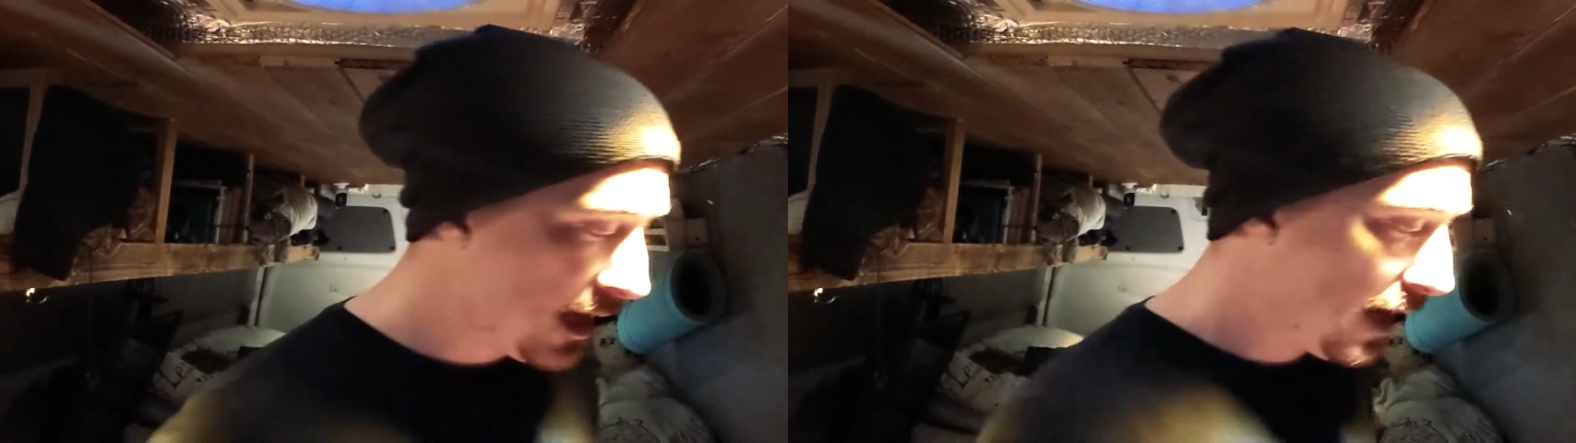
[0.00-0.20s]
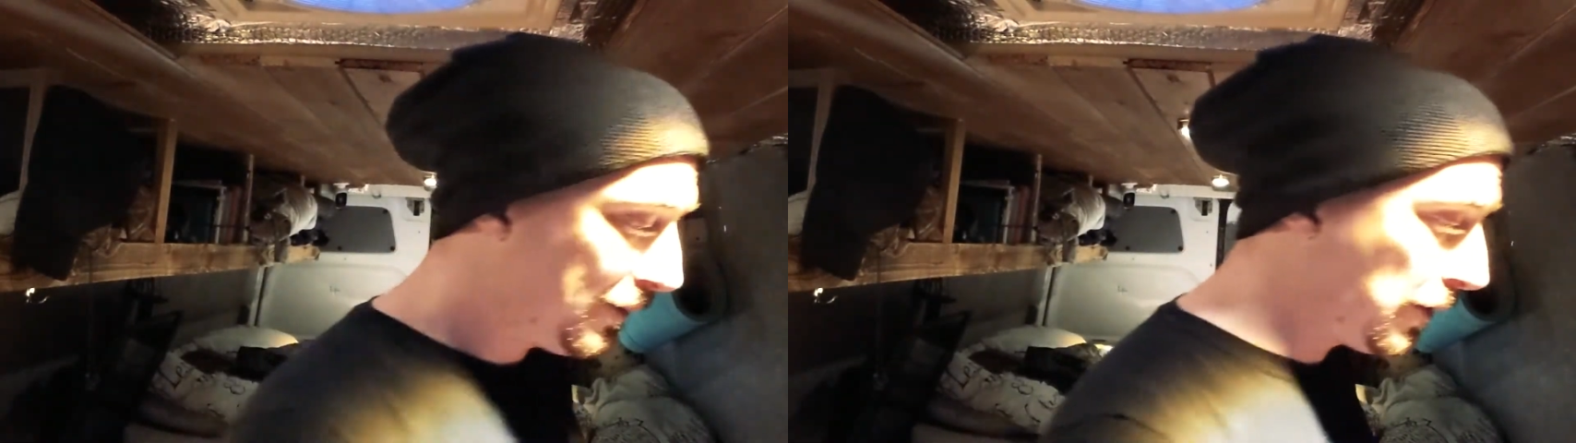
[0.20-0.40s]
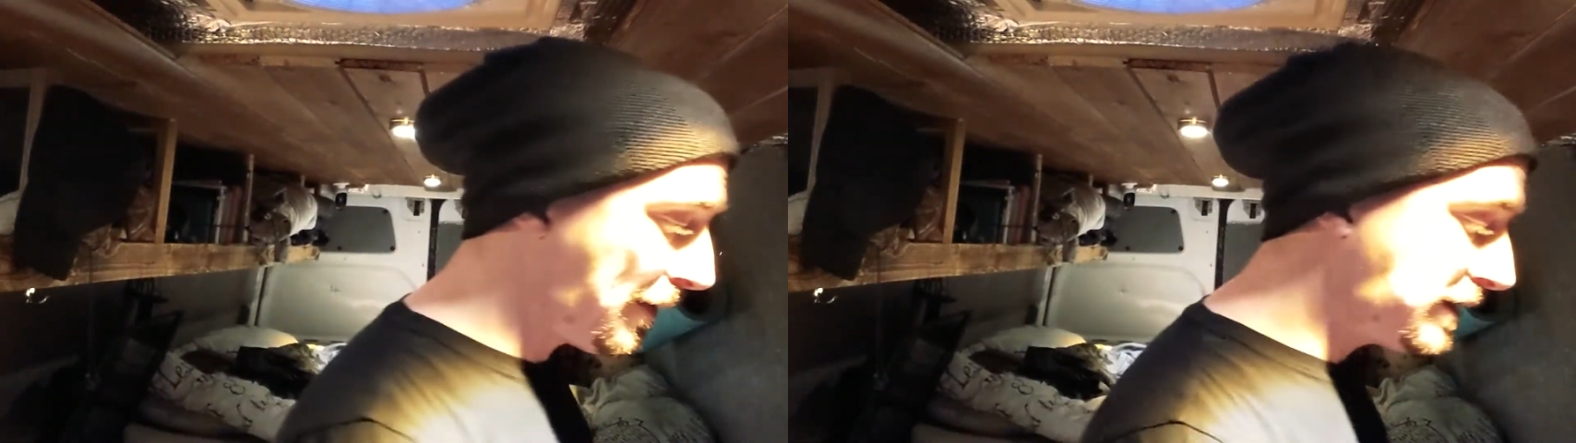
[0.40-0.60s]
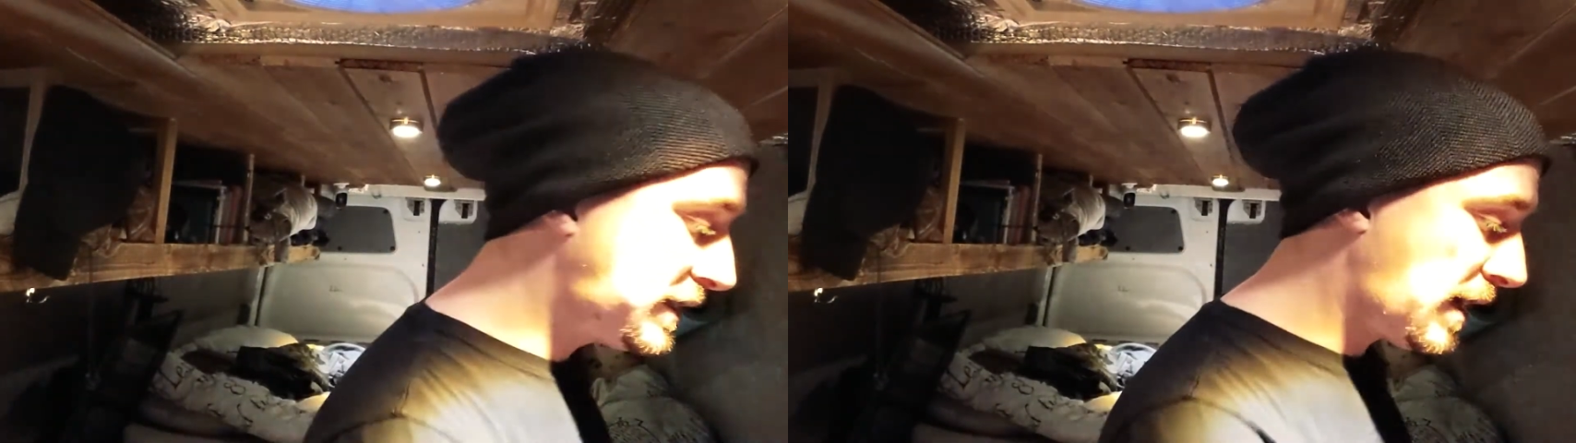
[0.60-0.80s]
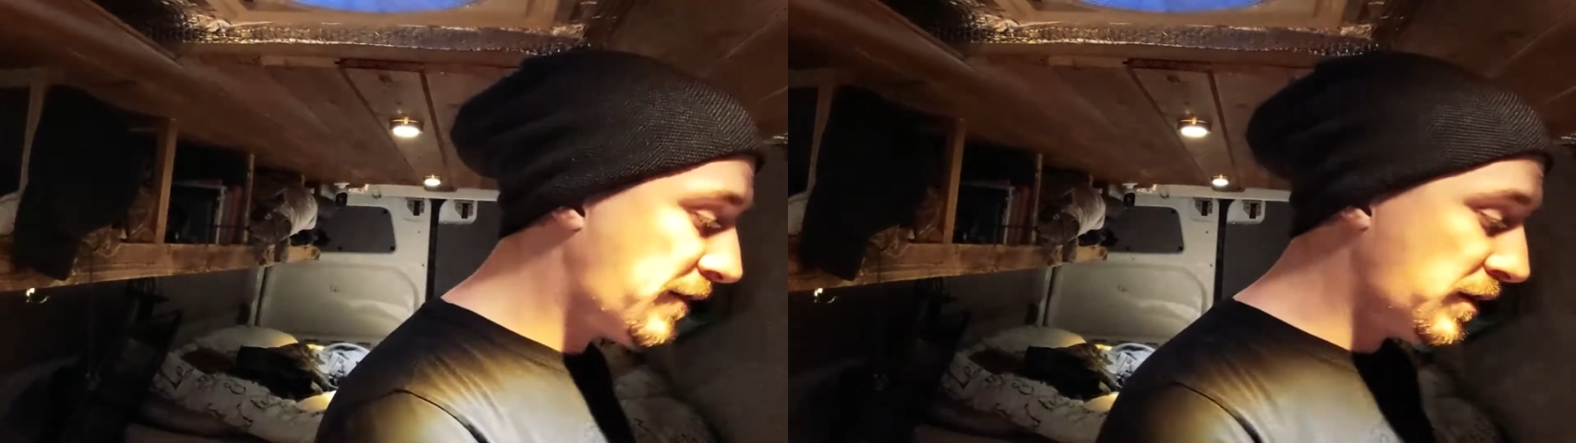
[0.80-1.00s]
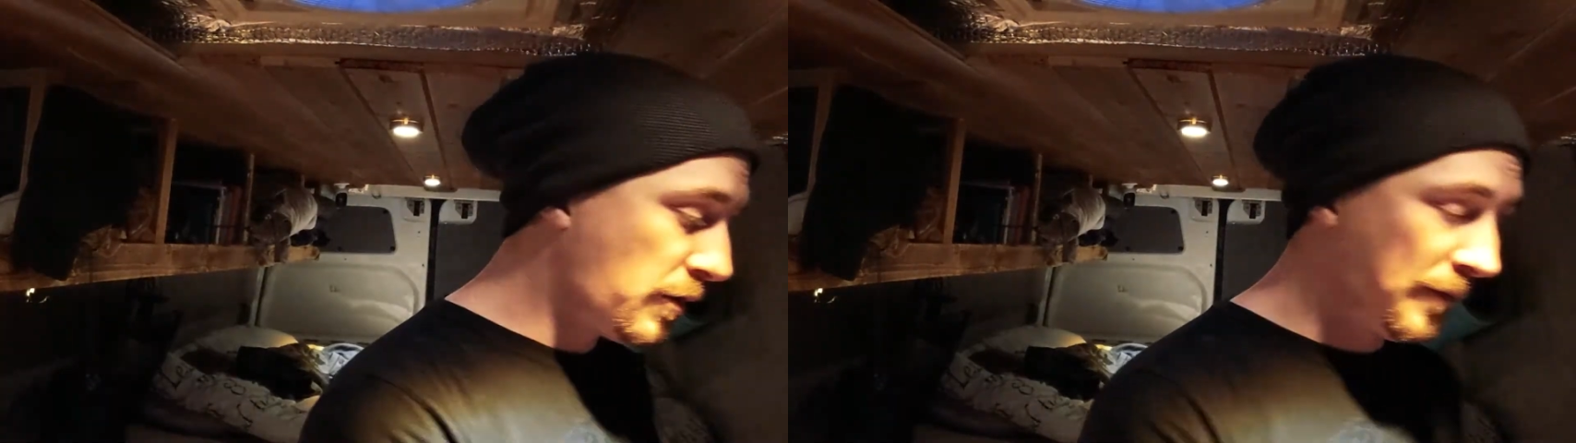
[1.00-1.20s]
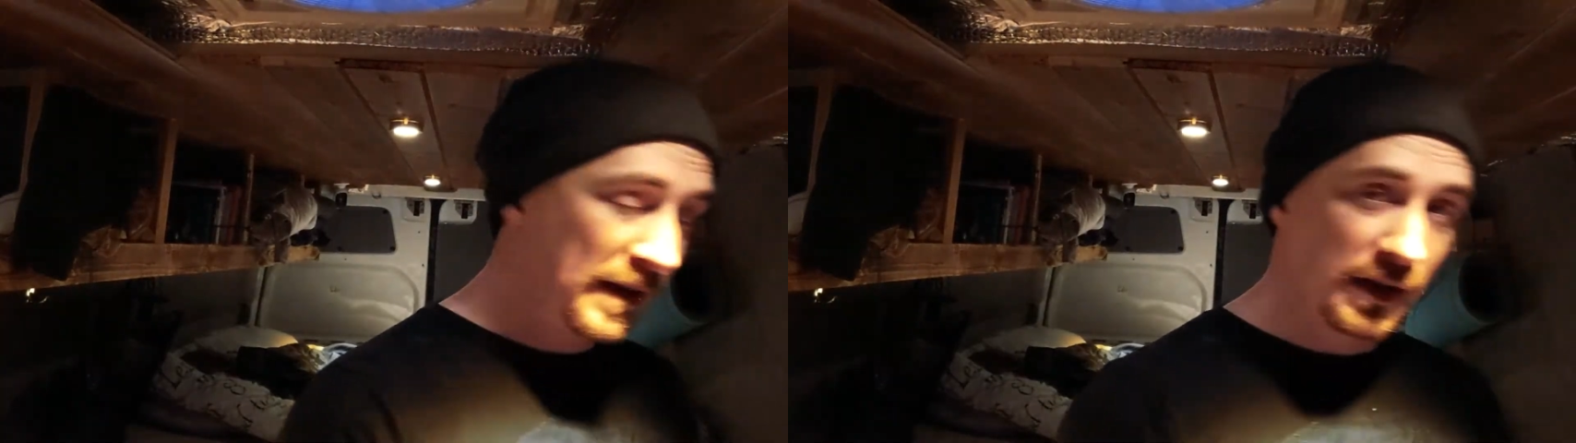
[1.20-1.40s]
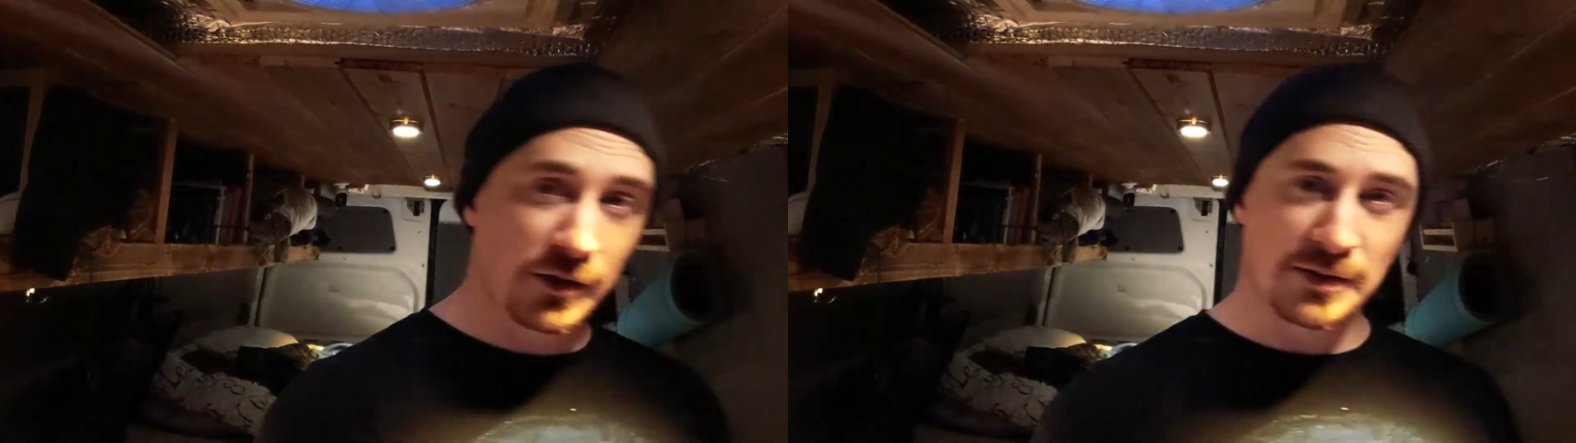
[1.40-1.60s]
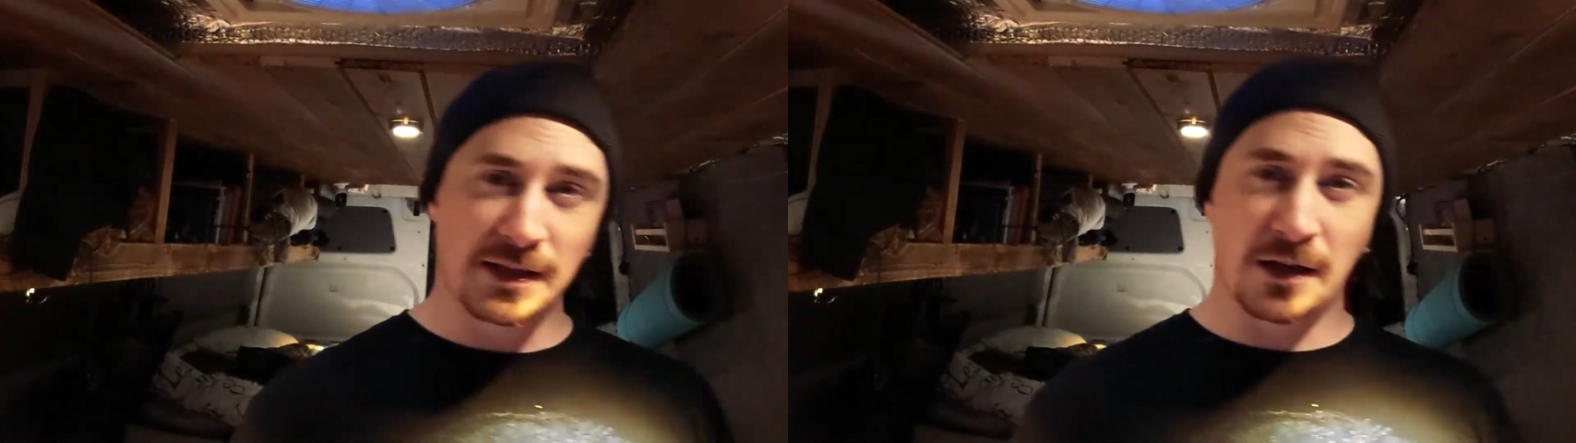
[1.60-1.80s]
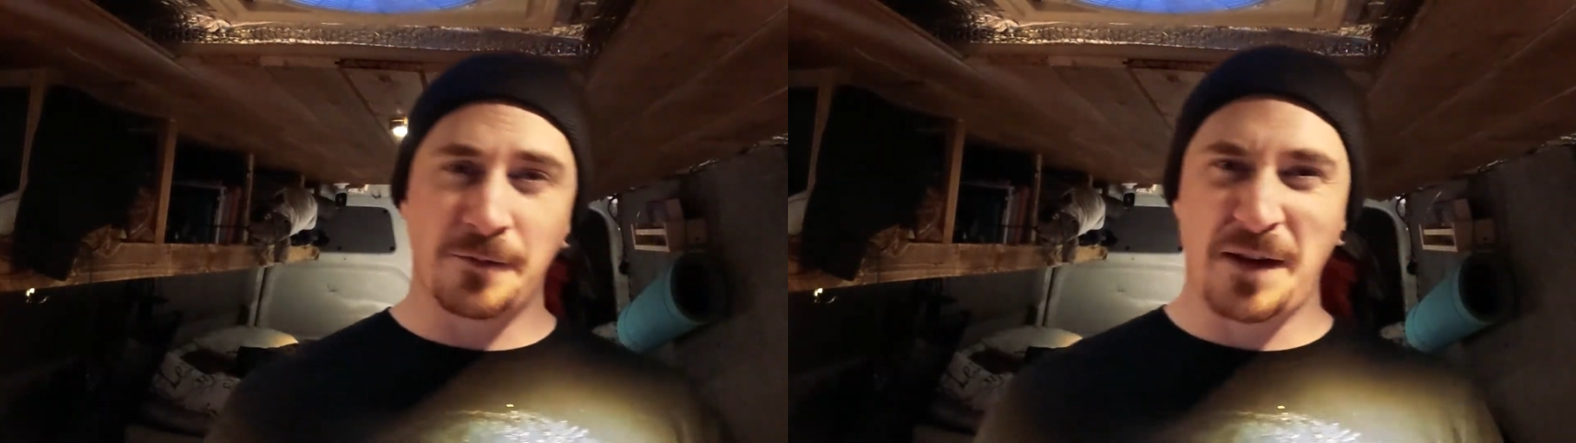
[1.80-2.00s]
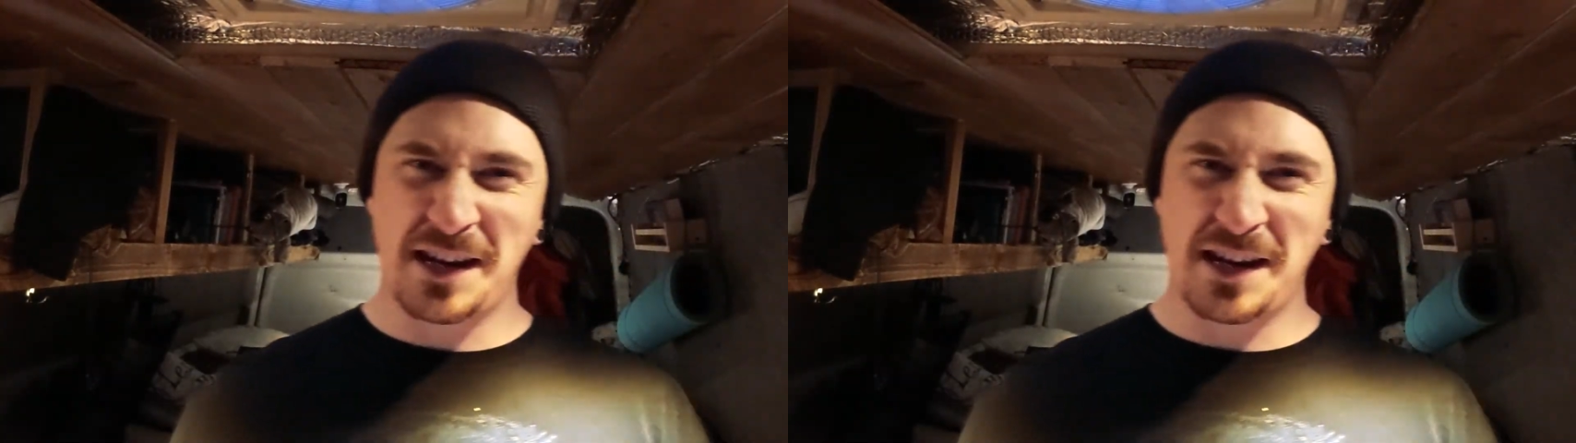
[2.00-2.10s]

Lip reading: if you're vegetarian or vegan yourself,